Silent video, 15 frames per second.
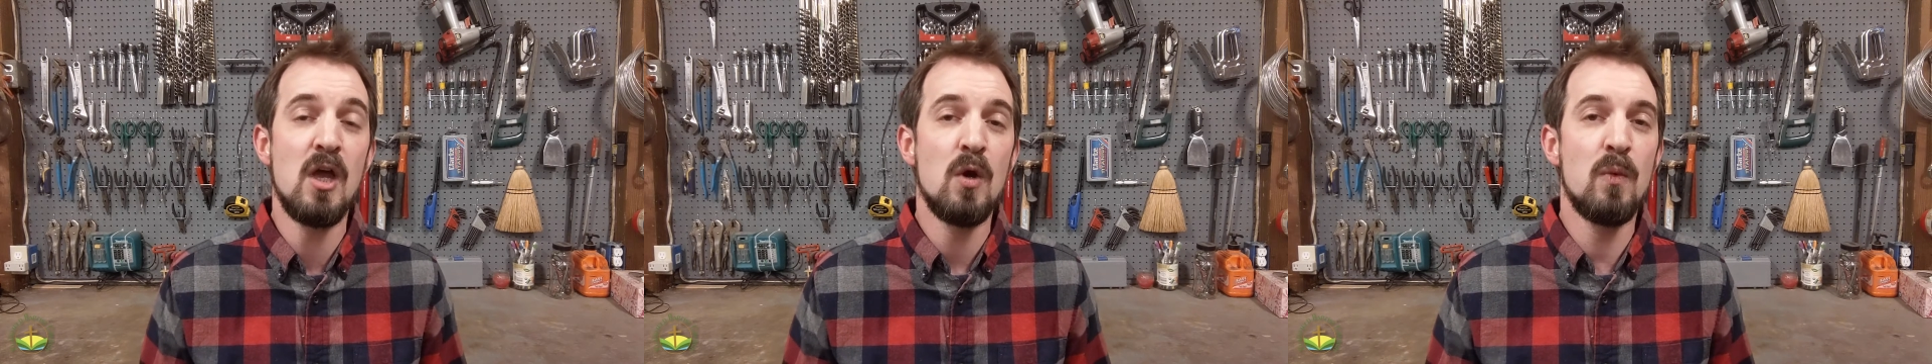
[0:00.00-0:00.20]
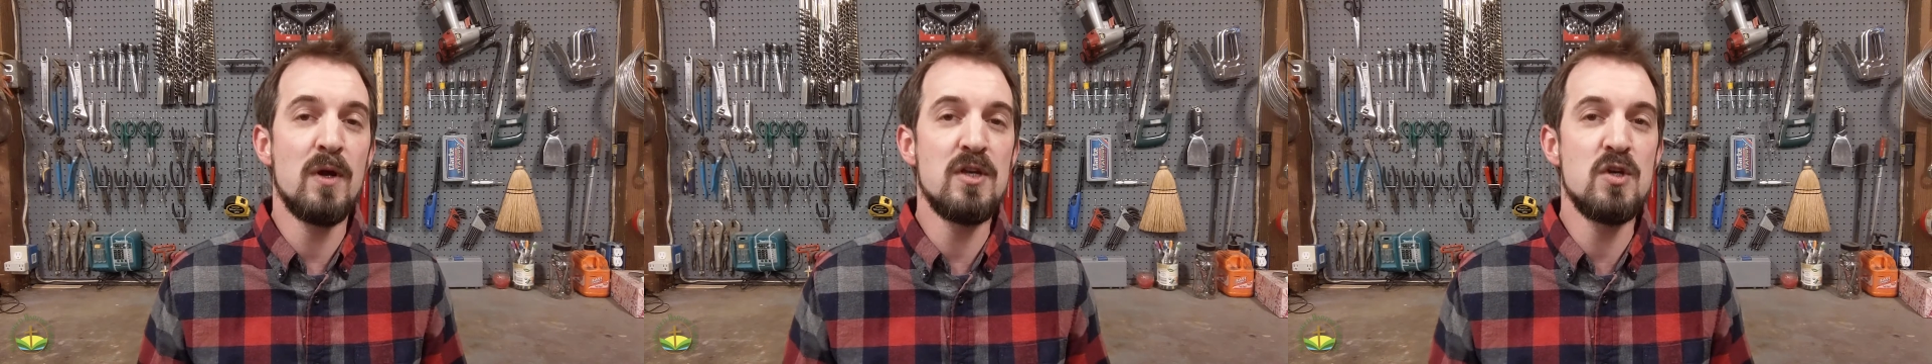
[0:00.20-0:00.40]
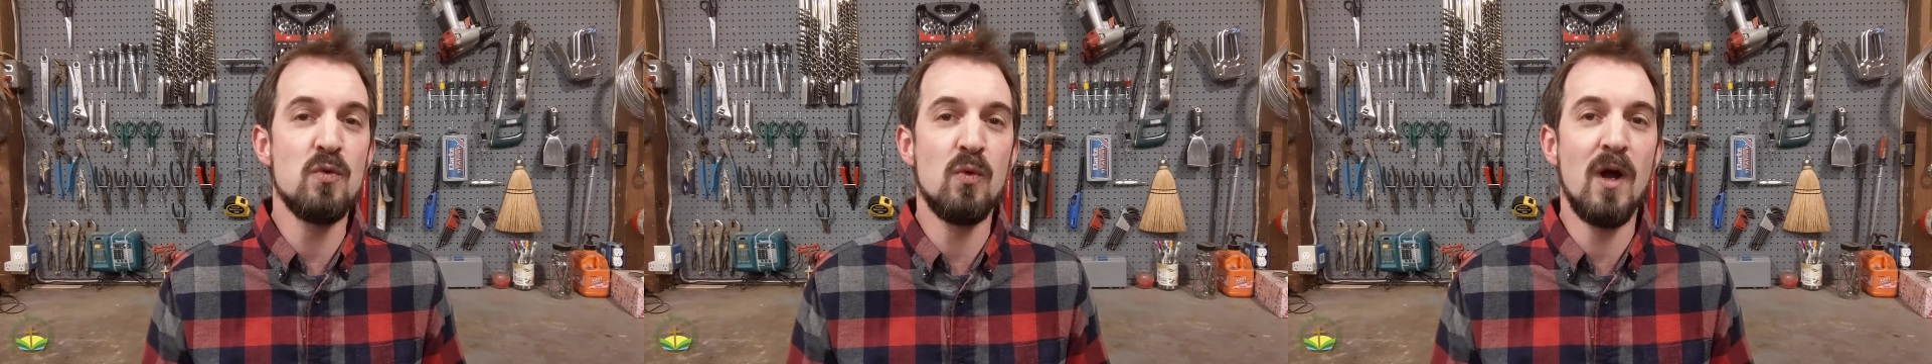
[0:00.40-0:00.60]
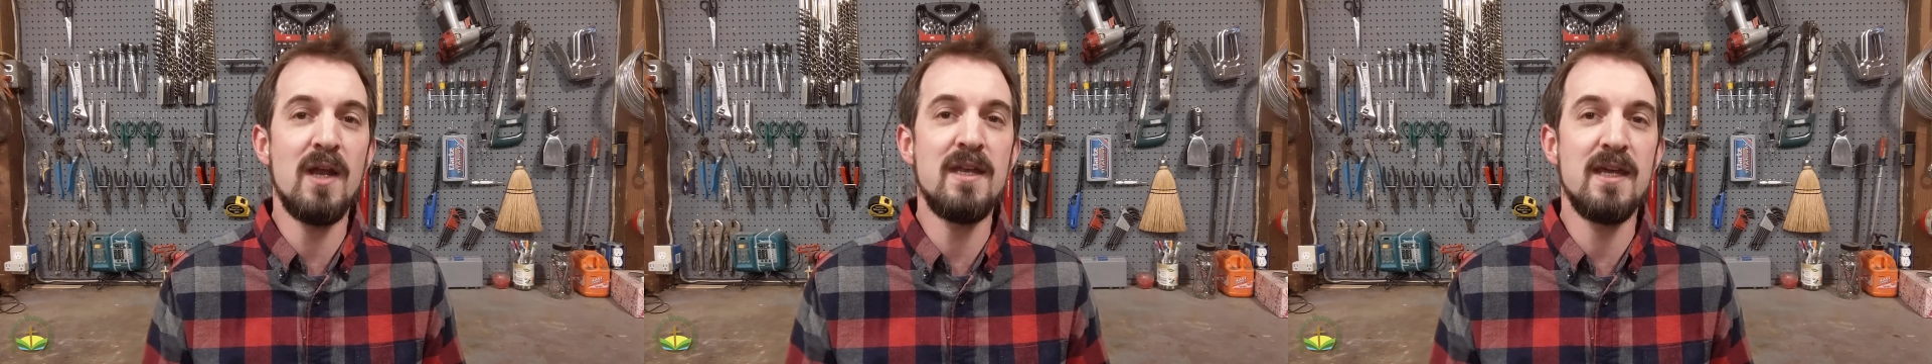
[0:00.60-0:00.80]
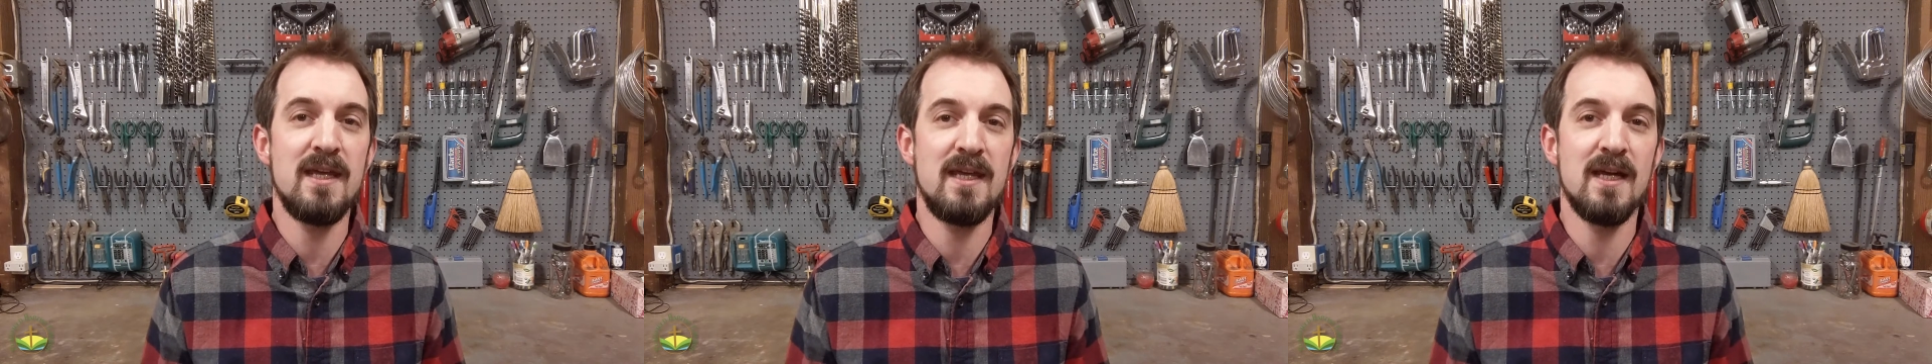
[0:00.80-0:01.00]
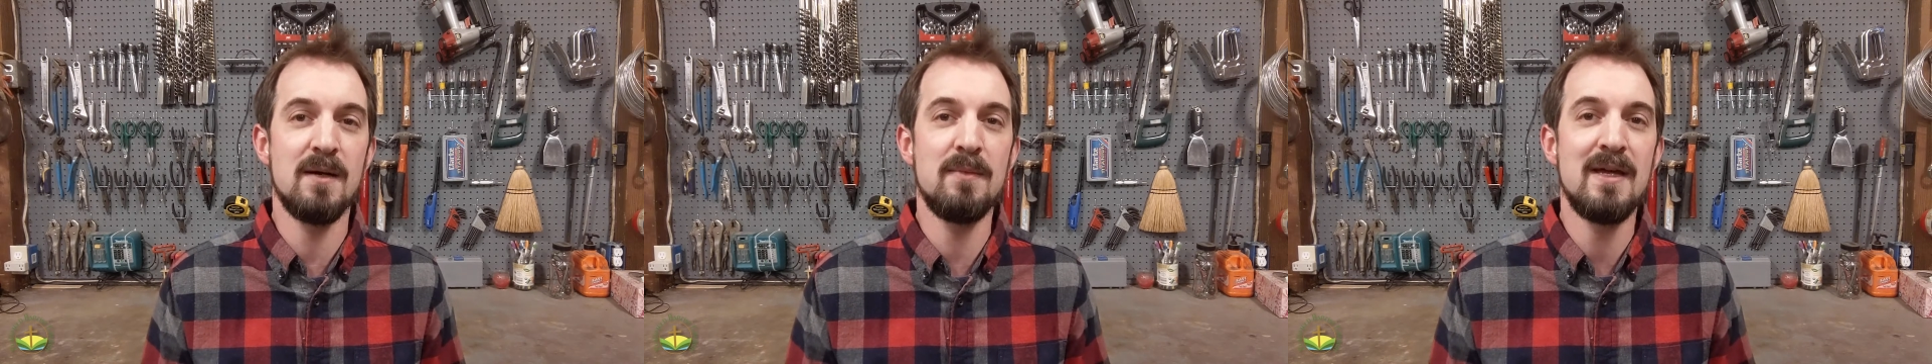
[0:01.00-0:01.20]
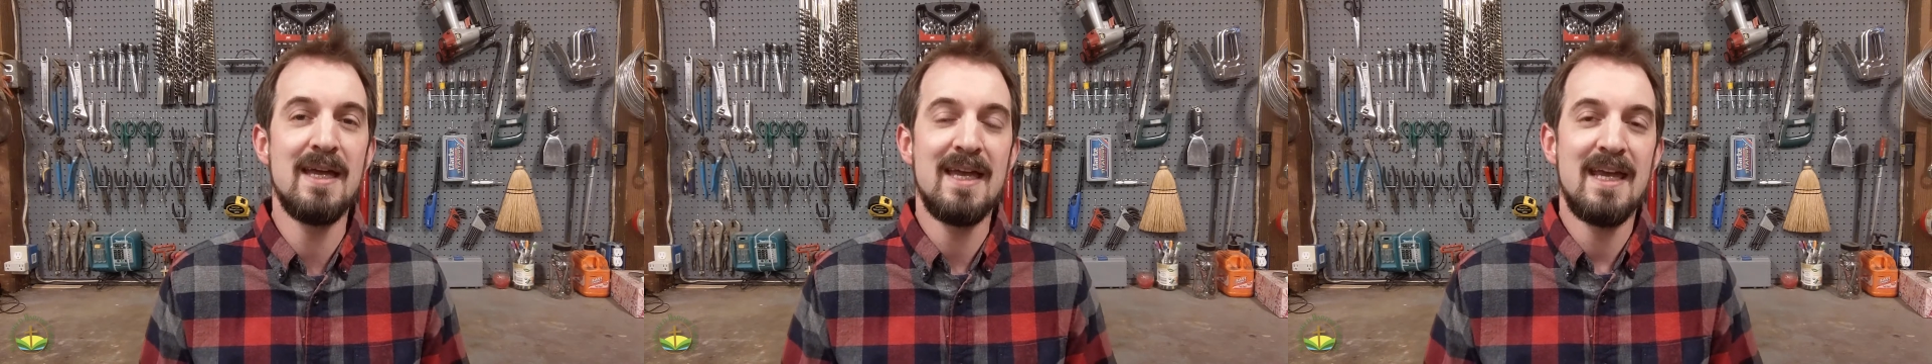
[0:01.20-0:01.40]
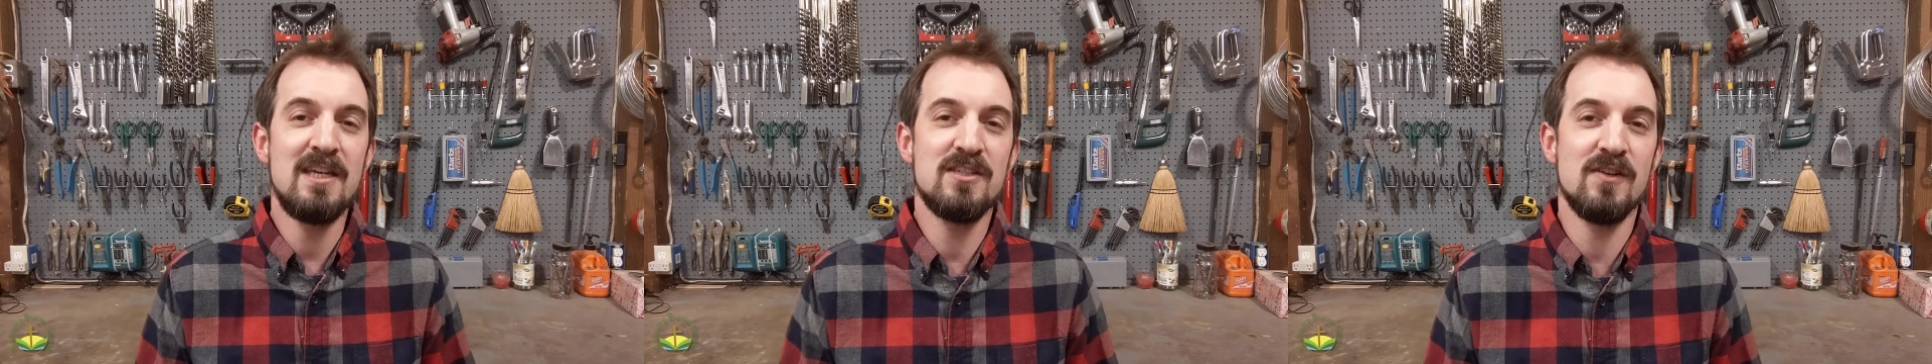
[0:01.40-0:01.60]
when you run to Him,
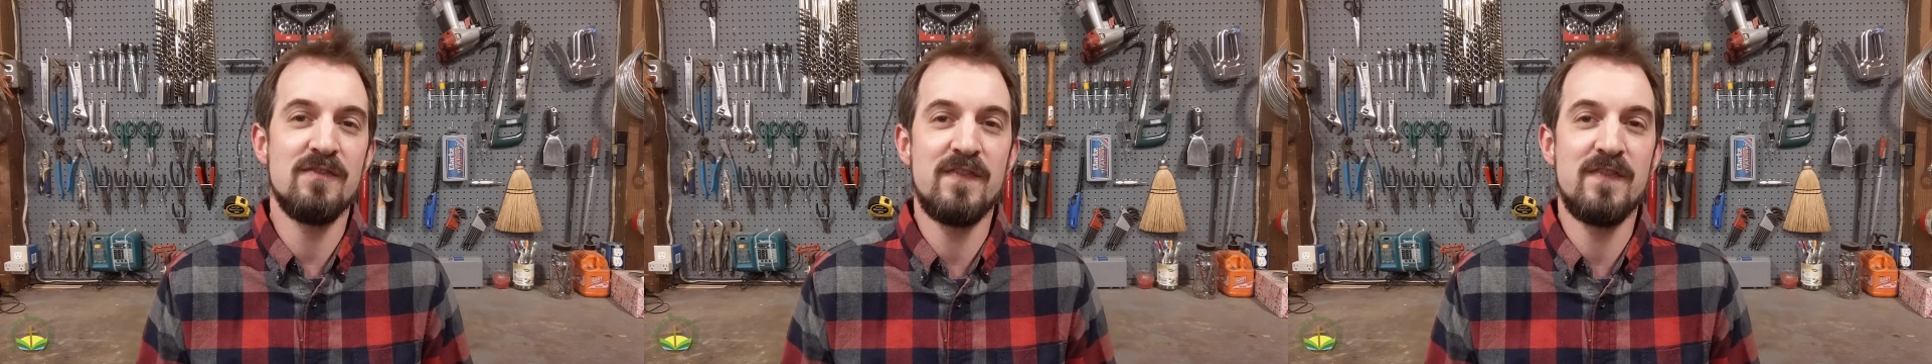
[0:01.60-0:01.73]
He's a